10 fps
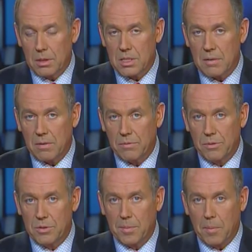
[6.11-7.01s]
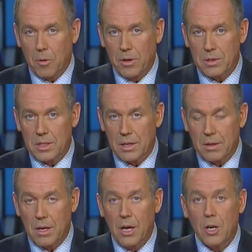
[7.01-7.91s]
at Save-On-Foods Memorial
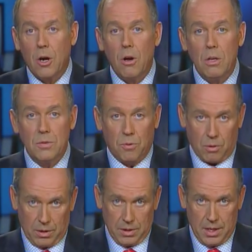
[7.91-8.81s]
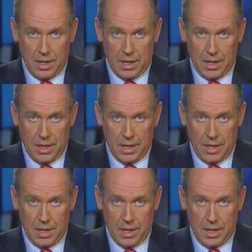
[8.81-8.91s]
Centre calls for it.